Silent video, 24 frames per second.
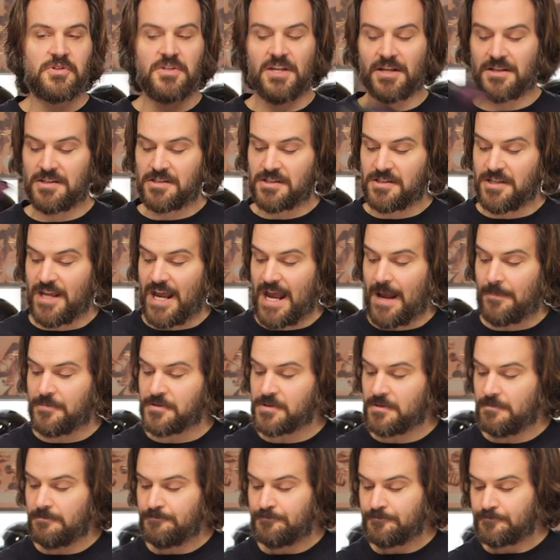six
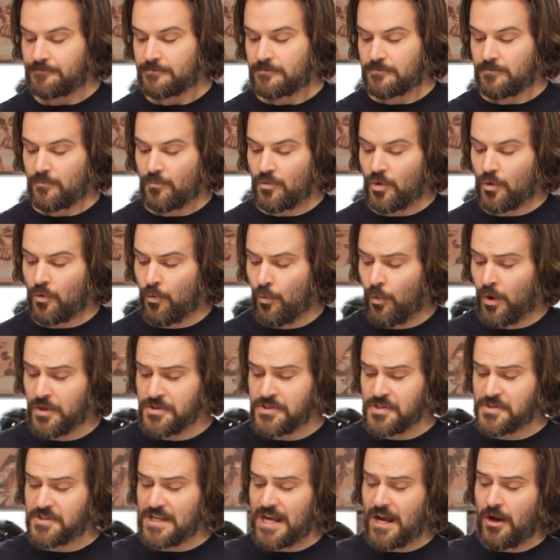snaps.
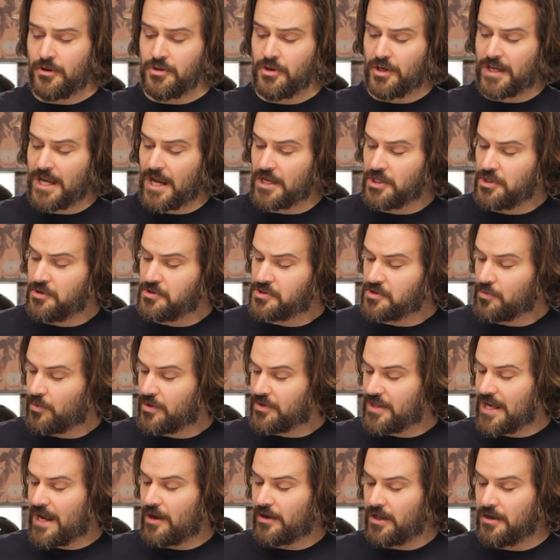Once it's out, you can use it
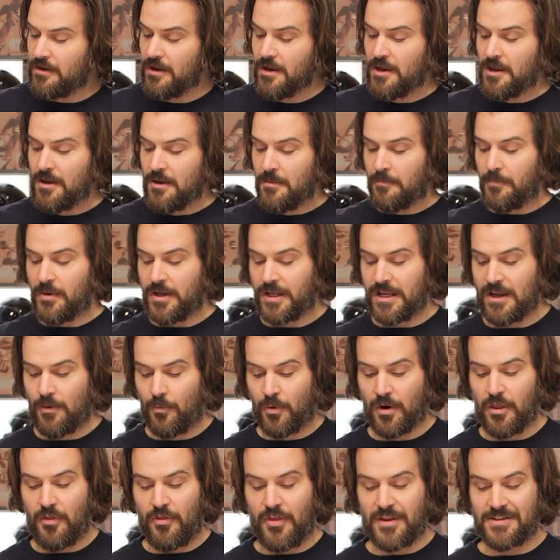without it. But again,
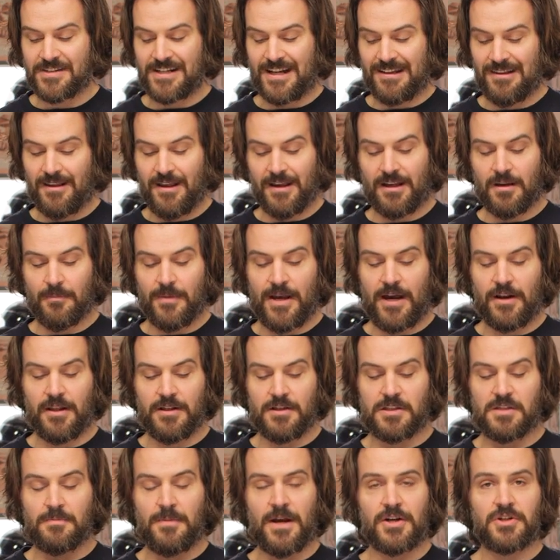one of the things that I like about
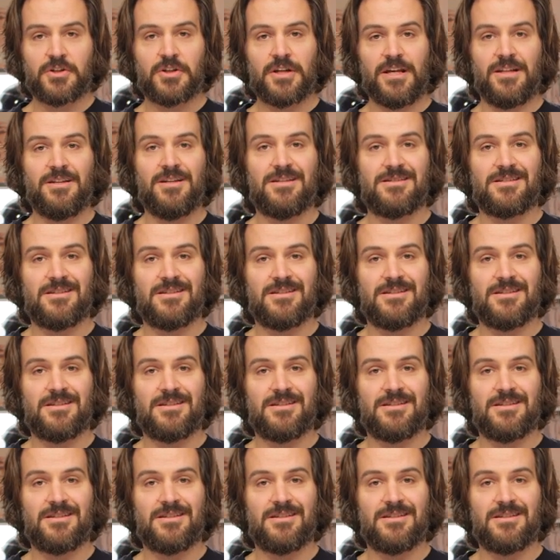it, especially in this